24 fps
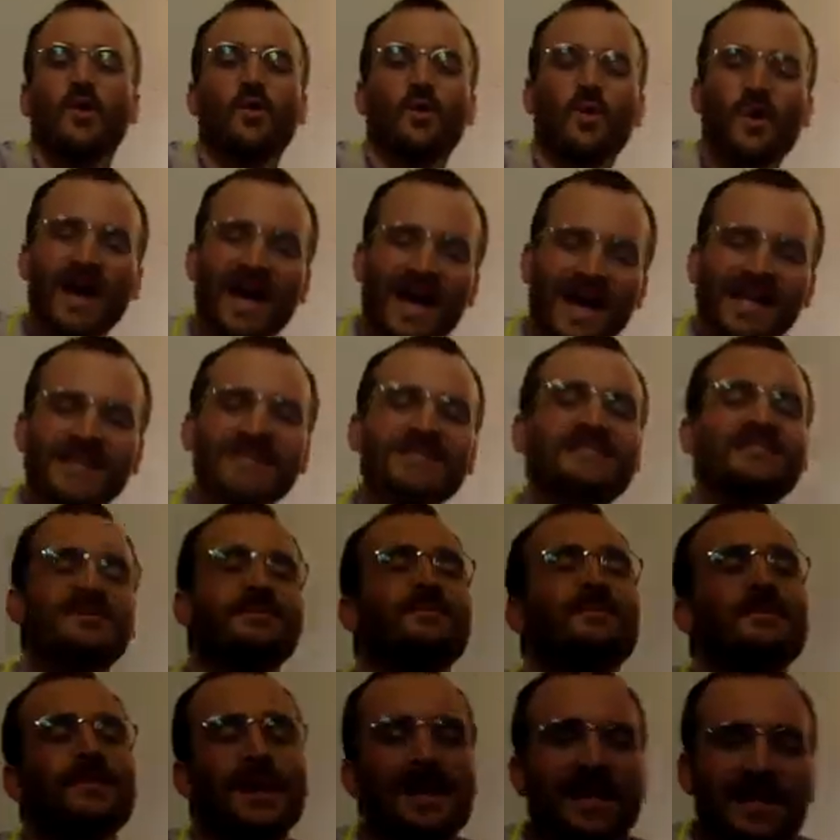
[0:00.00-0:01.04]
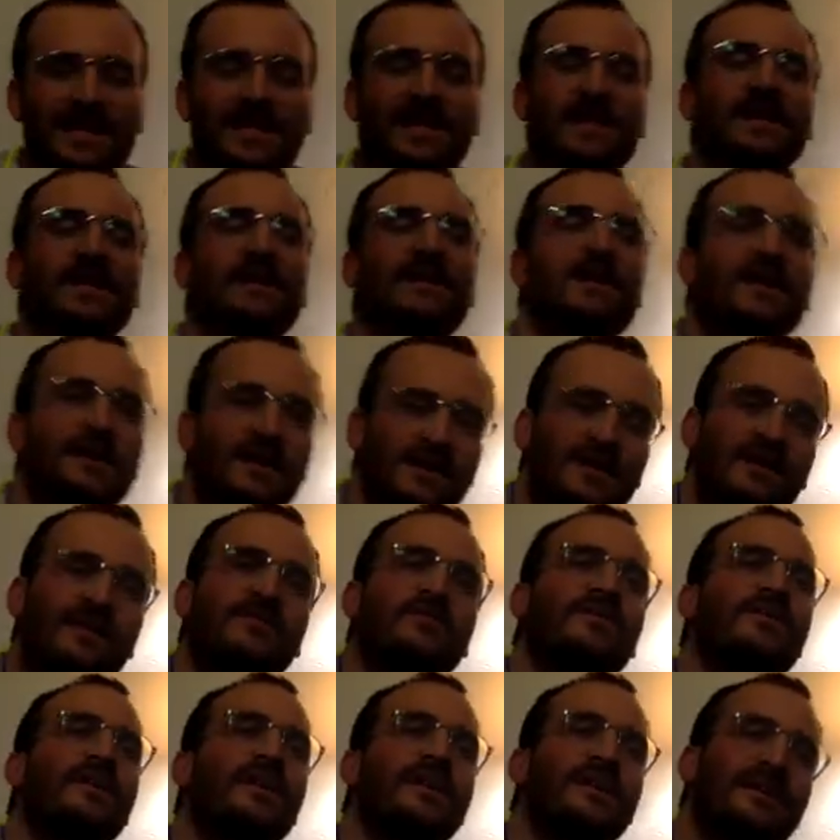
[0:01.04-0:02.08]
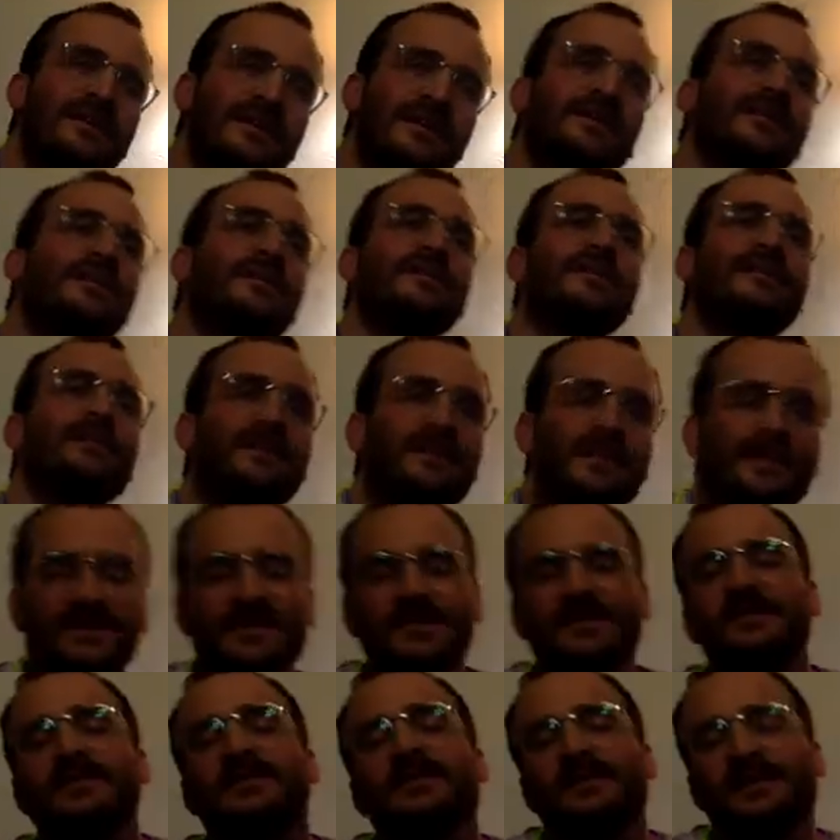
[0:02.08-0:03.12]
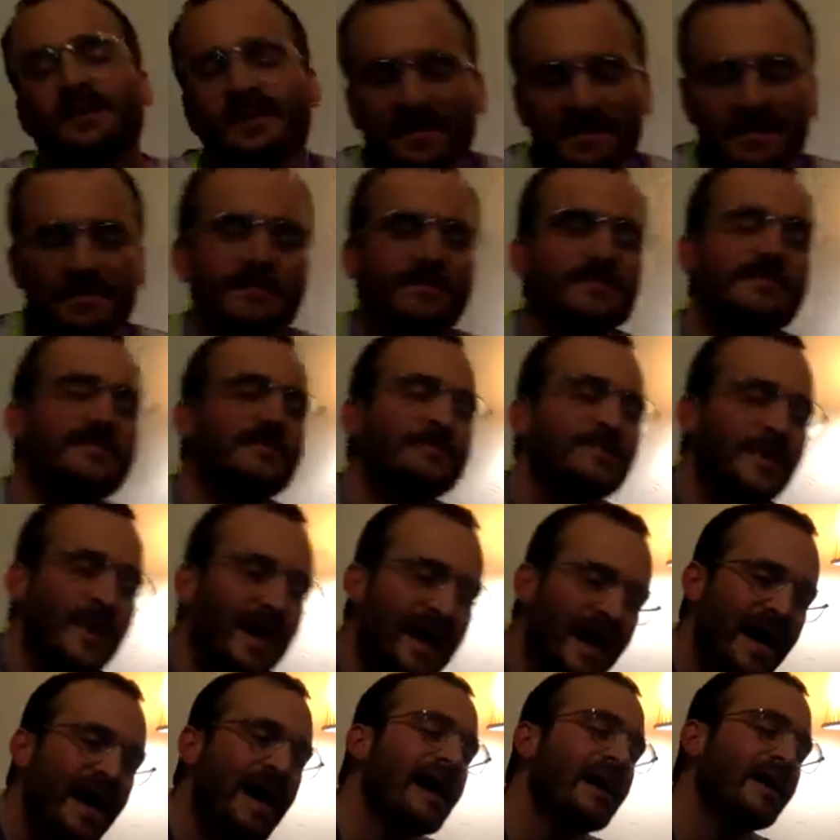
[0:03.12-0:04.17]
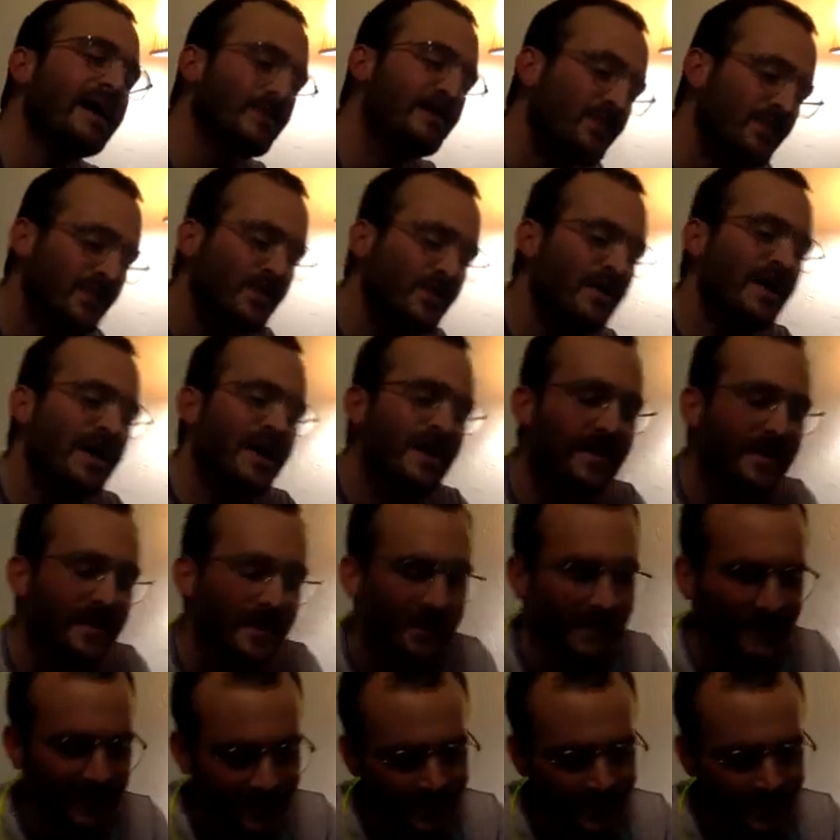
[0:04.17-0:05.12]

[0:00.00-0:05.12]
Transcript: Wait until my love comes back around.